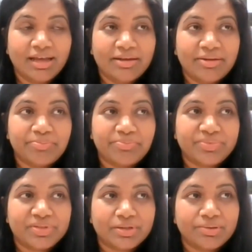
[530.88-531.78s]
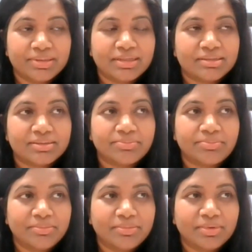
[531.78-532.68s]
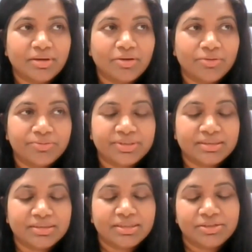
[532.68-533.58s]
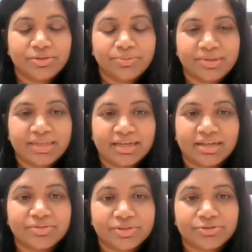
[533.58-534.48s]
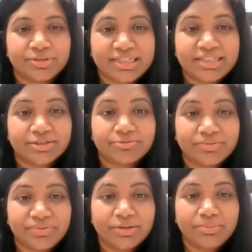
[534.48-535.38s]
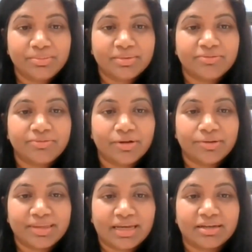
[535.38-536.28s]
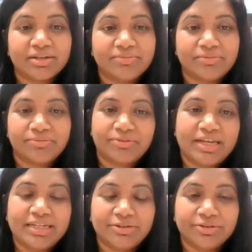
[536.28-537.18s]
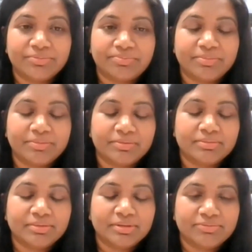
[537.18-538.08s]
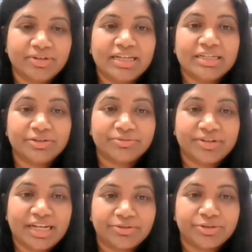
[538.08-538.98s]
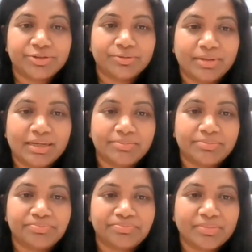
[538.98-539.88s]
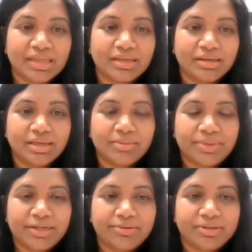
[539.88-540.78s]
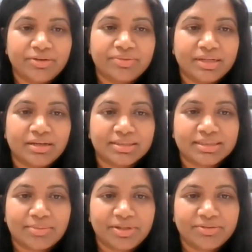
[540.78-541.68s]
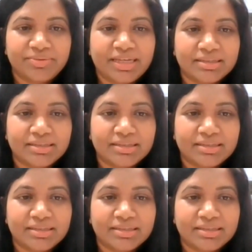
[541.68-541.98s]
So it's often to do with their kind of strategic review, following that kind of fairly good financial period over the last couple of